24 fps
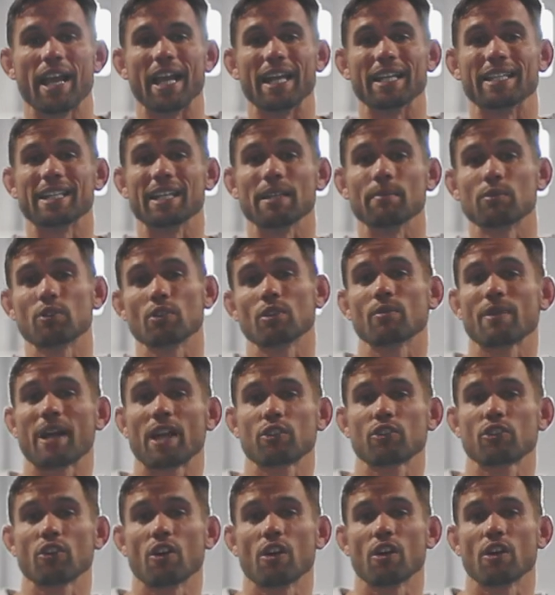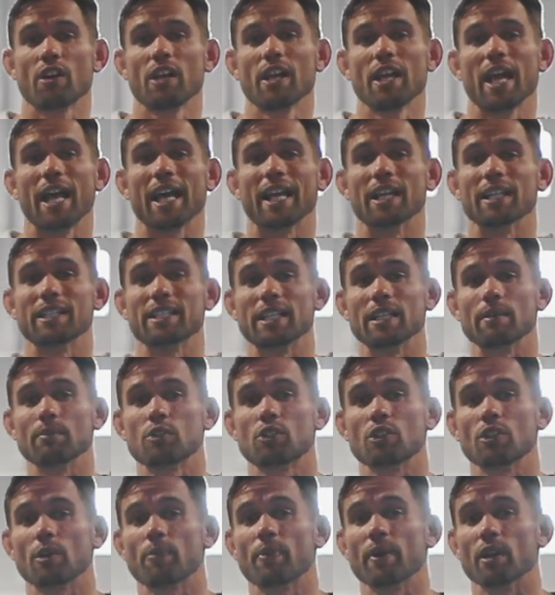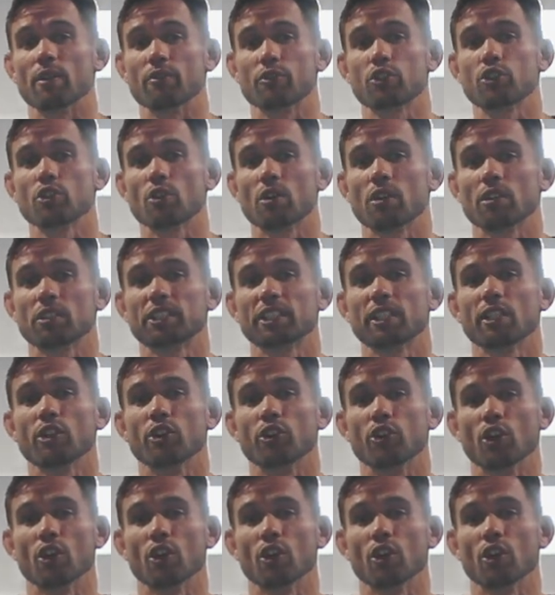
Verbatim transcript: a Team Tooke rash guard and a Team Tooke pair of shorts